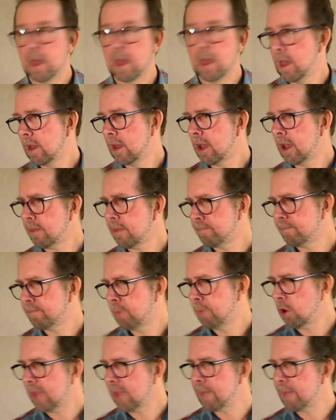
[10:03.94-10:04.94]
Because
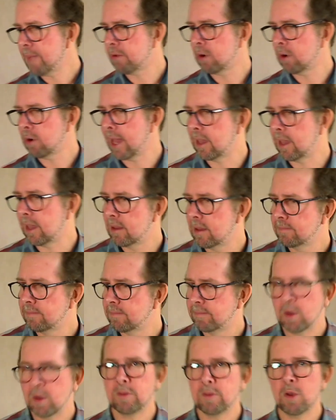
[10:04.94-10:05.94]
prototypes are like,
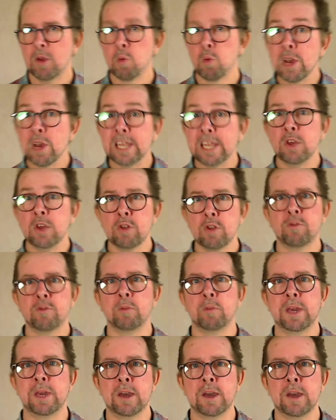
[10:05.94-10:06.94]
they're really
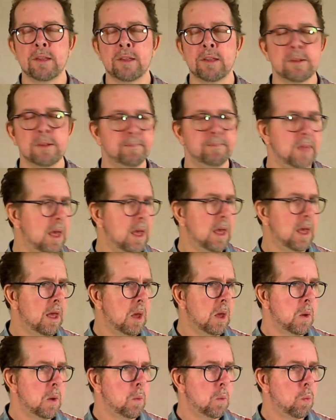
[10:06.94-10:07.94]
useful, because
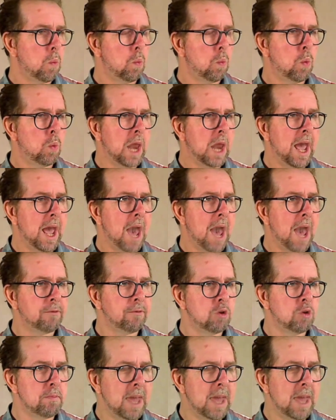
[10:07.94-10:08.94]
when I have
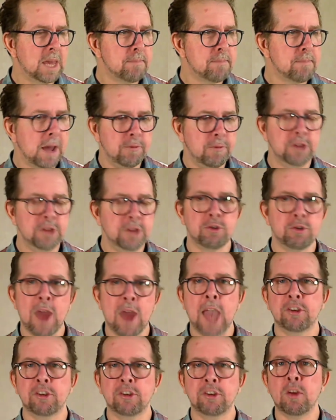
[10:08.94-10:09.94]
to make my feature
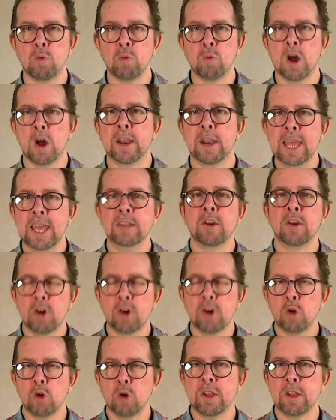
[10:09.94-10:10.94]
actually run in the
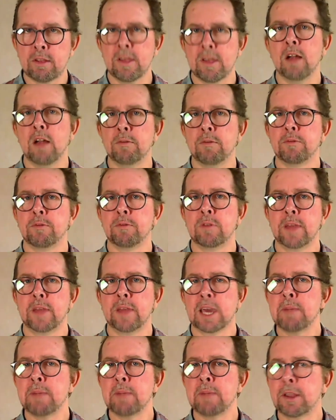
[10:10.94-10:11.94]
code itself,
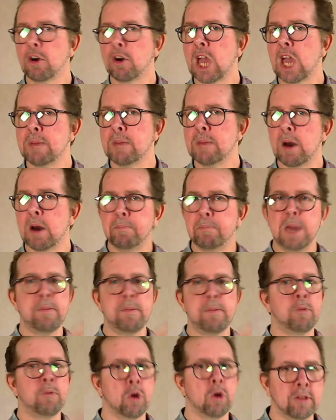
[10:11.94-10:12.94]
like I'm not talking about paper
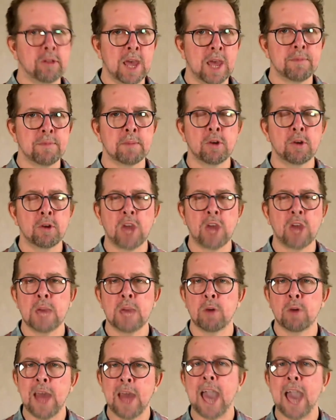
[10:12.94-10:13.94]
prototypes, I'm talking
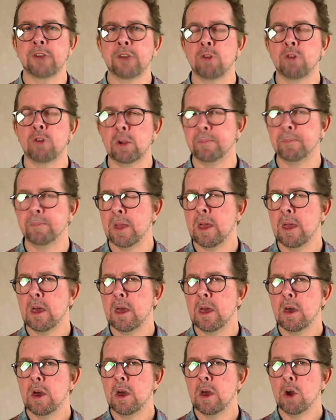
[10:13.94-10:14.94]
about actual
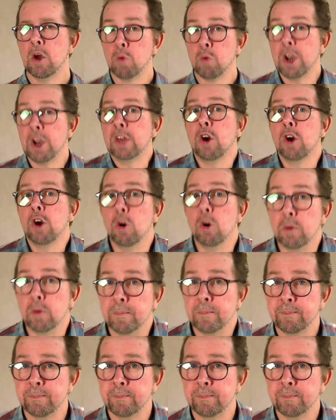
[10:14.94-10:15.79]
running code,